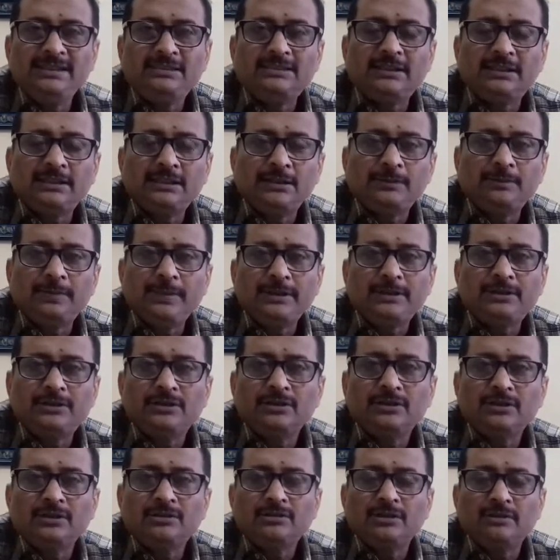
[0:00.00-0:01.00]
certain
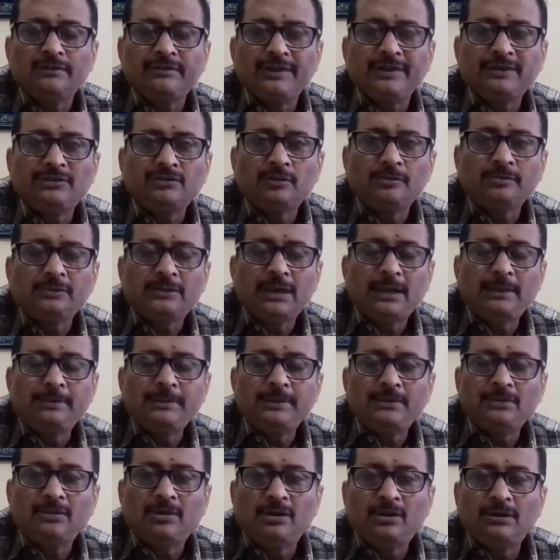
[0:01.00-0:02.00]
pictures of
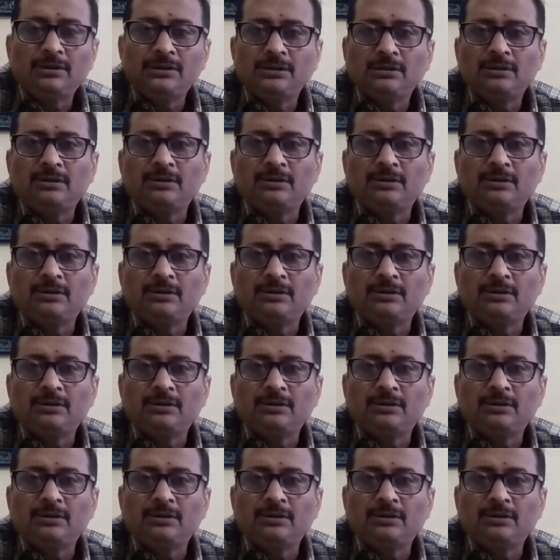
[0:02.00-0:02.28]
exophthalmic goiter